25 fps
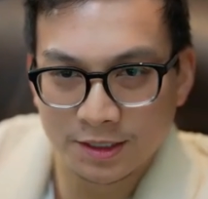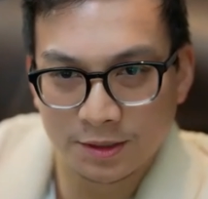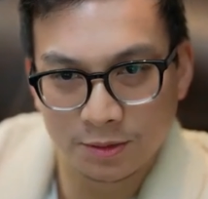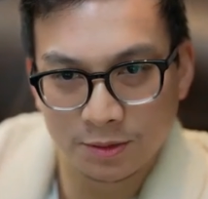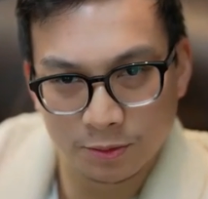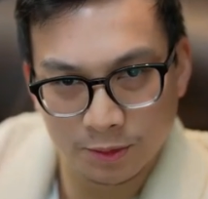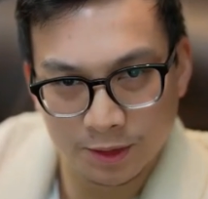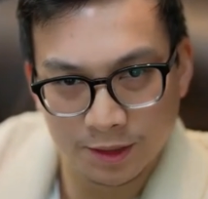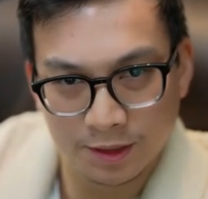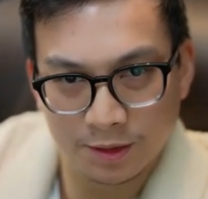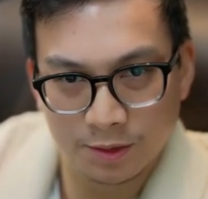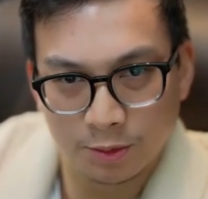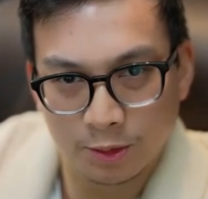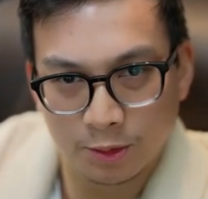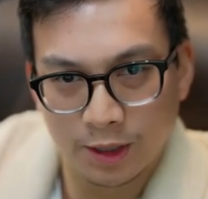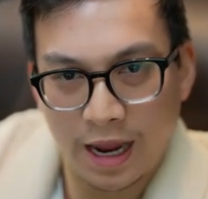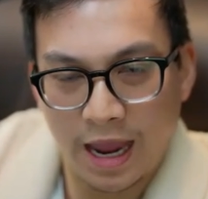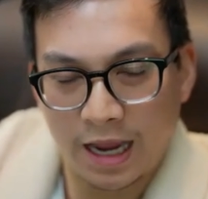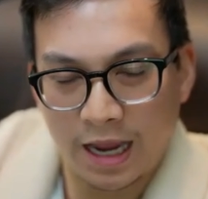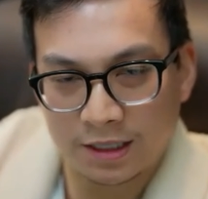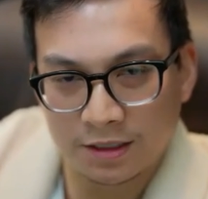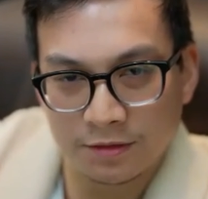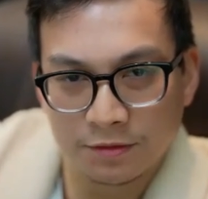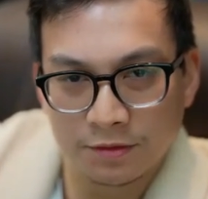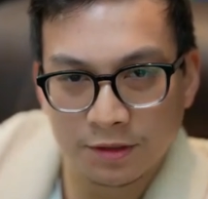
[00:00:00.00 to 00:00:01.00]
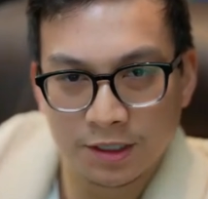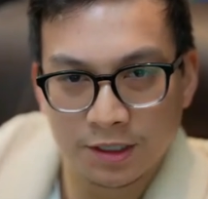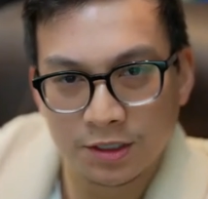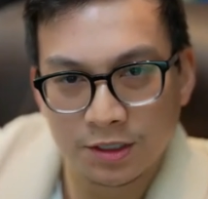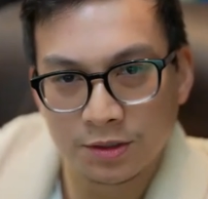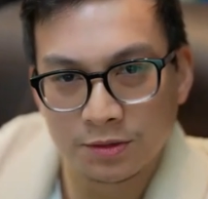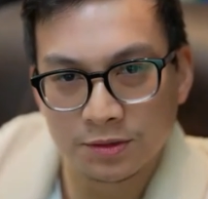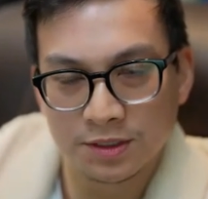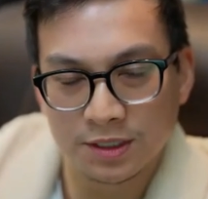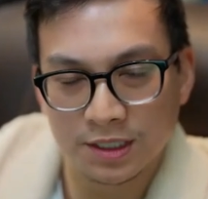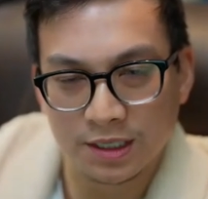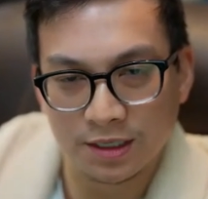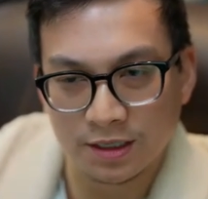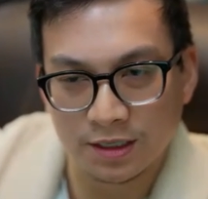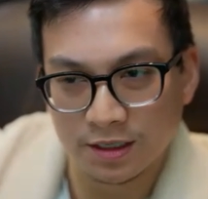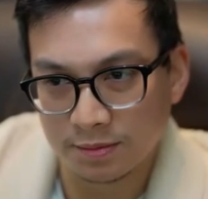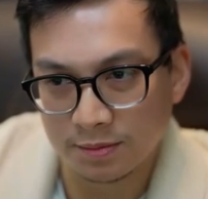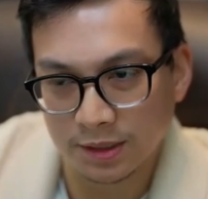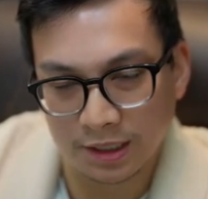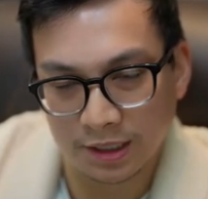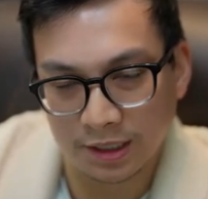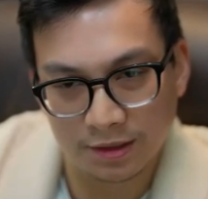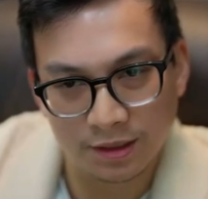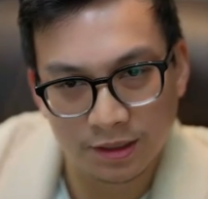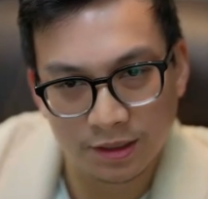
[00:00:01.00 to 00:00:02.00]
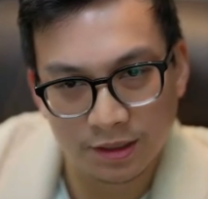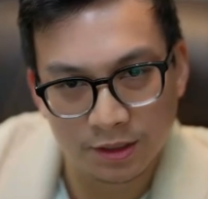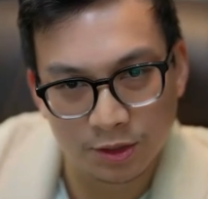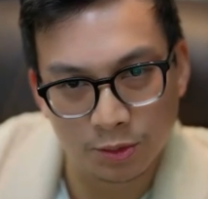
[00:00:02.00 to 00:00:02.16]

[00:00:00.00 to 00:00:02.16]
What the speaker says: and we're actively using like